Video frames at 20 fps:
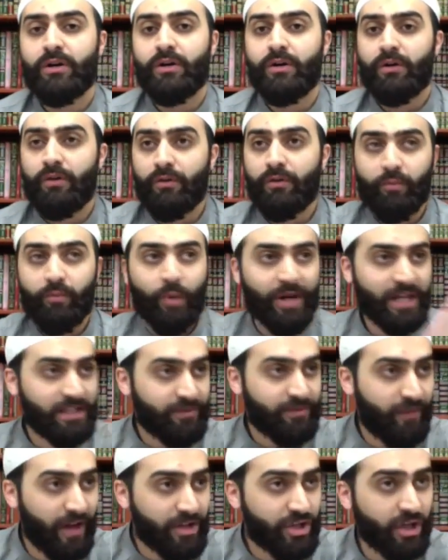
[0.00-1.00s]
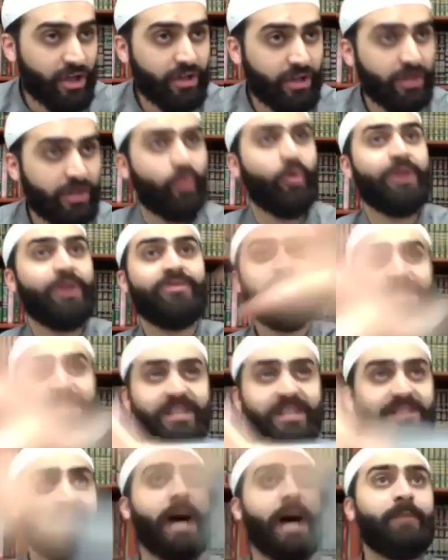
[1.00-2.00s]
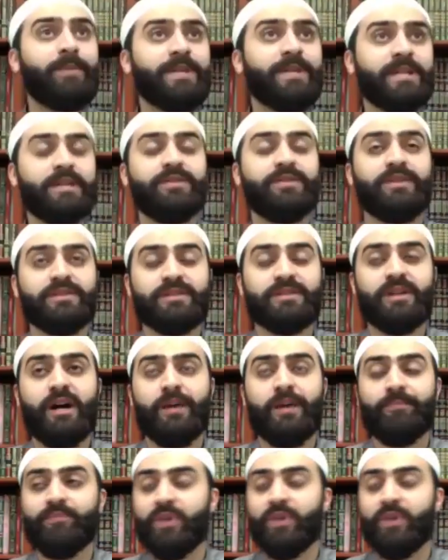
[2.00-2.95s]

When it's Fajr, when this is happening in the sky.